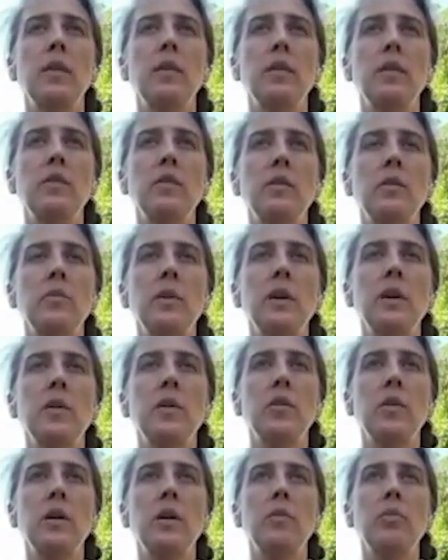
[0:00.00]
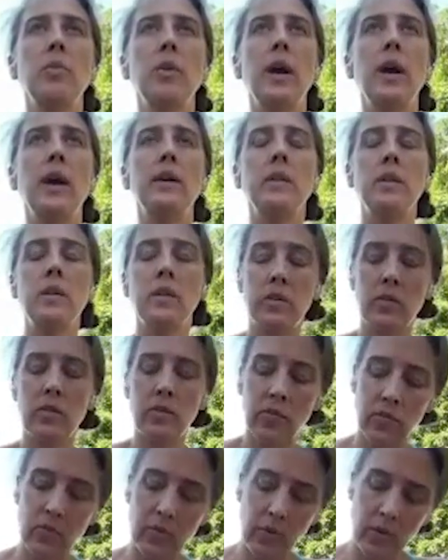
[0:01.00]
And this could be a great
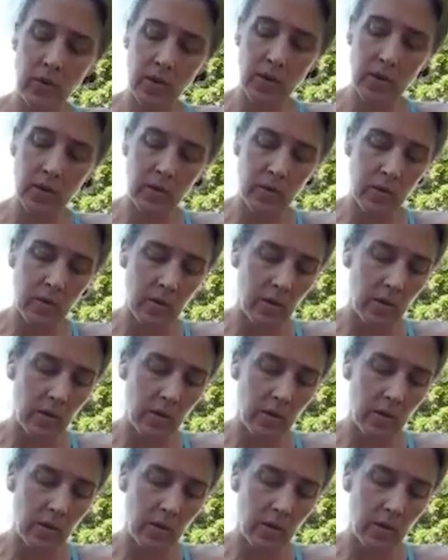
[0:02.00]
practice for